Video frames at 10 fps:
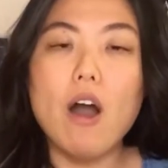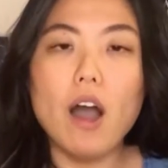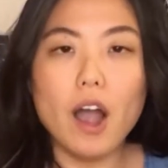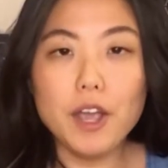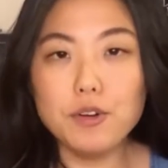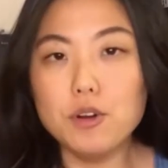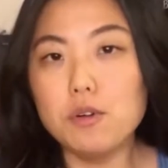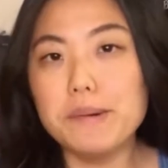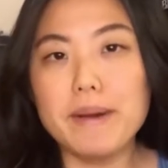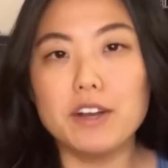I don't know
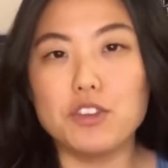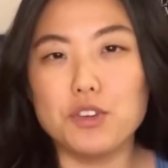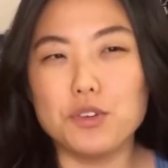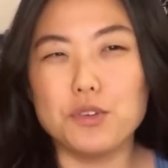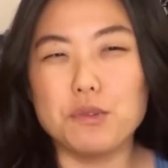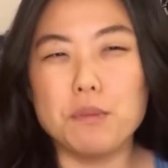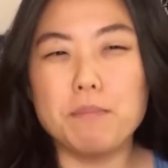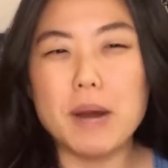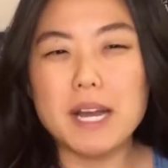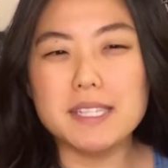about you,
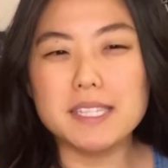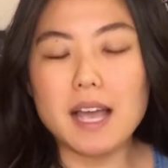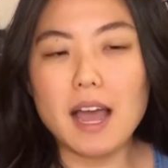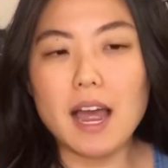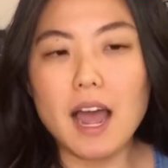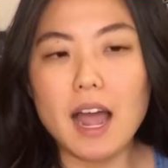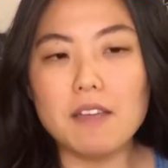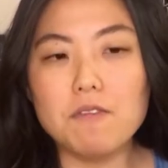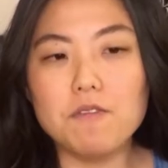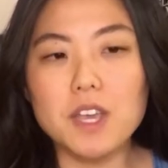but I
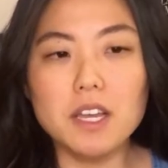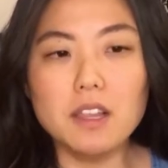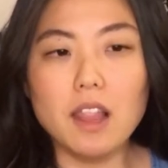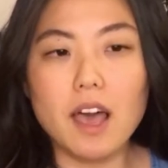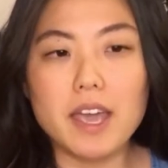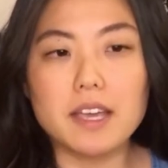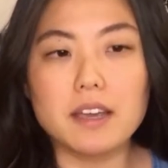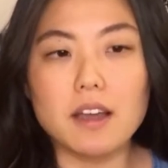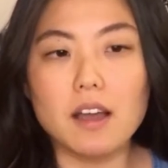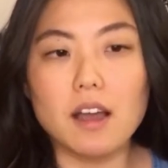feel like
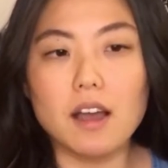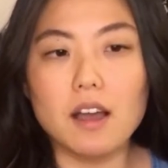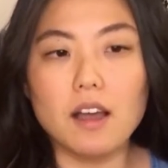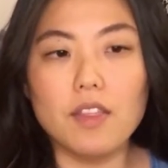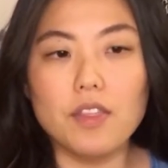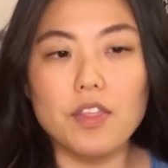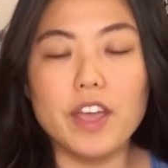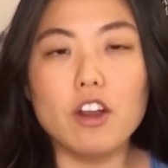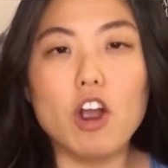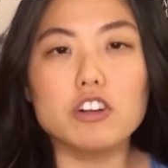
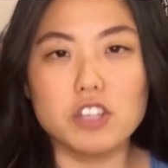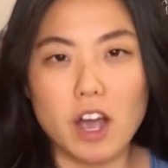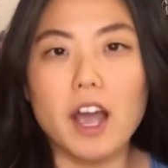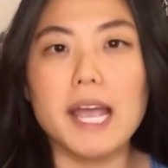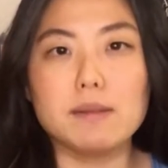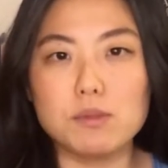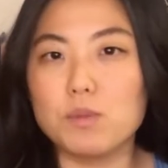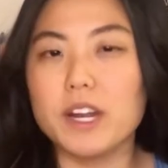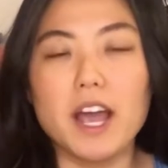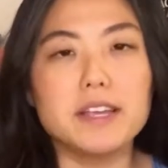there are times
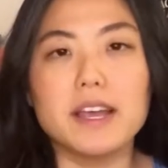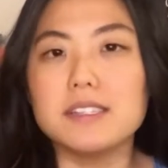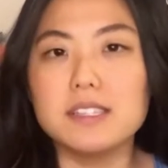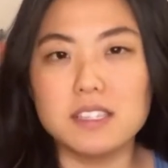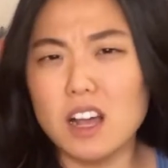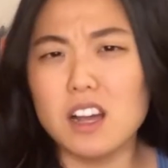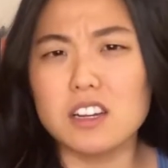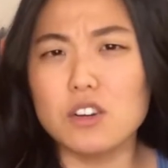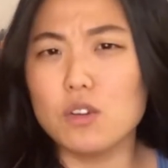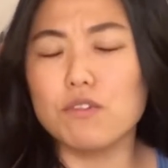when I get stuck
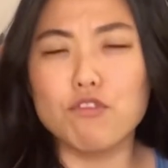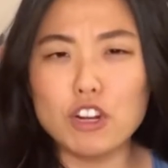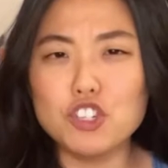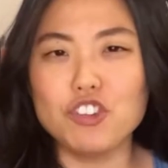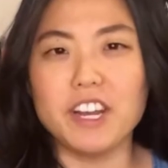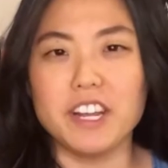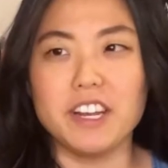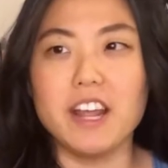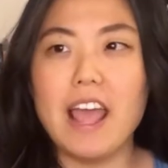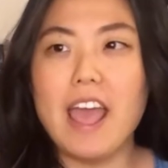or frustrated,
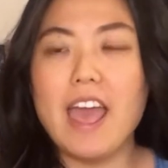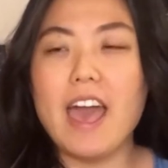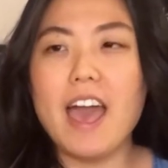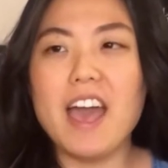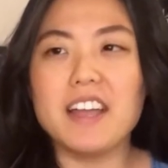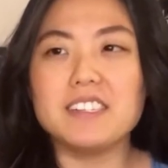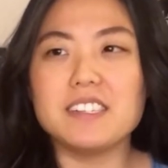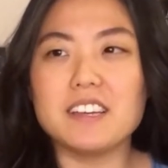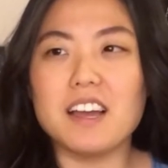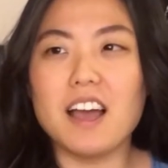and
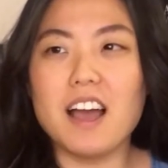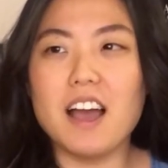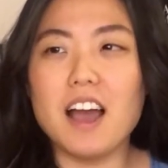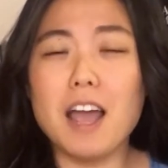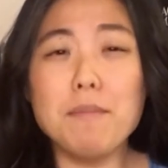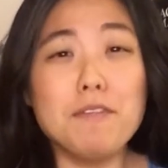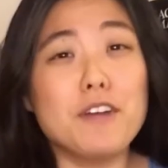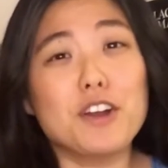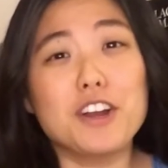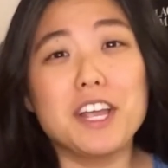I'm a
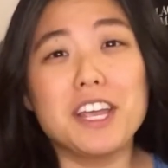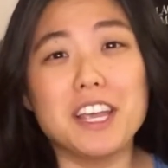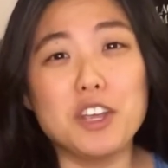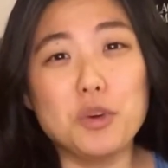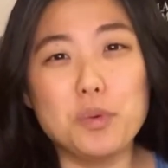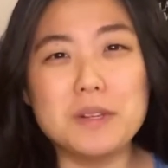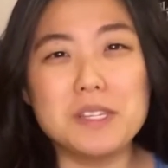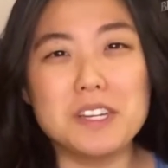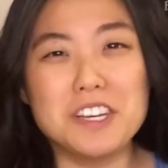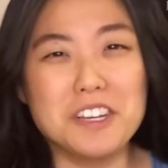very
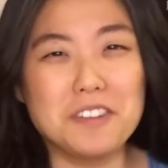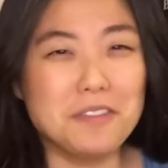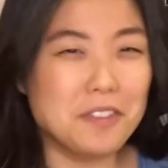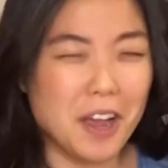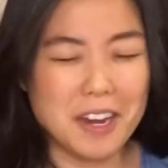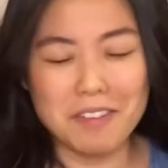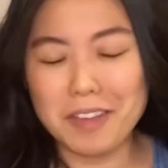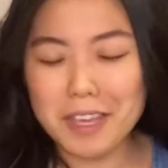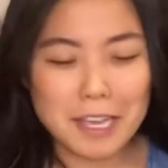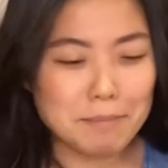inquisitive, kind of
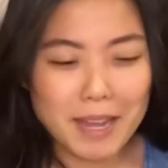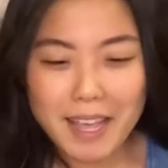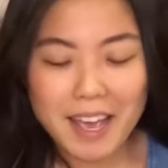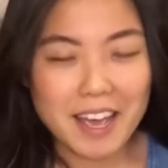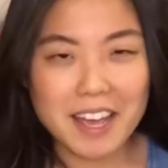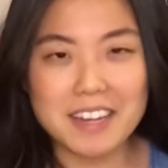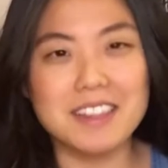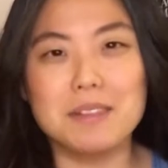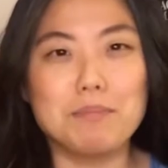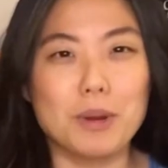like in my head
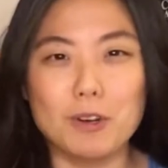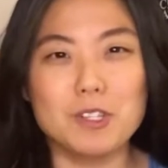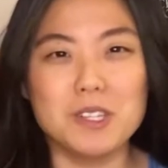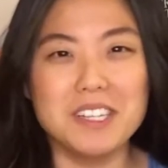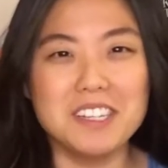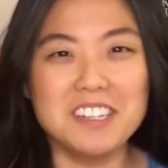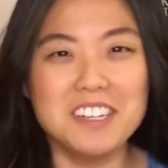person.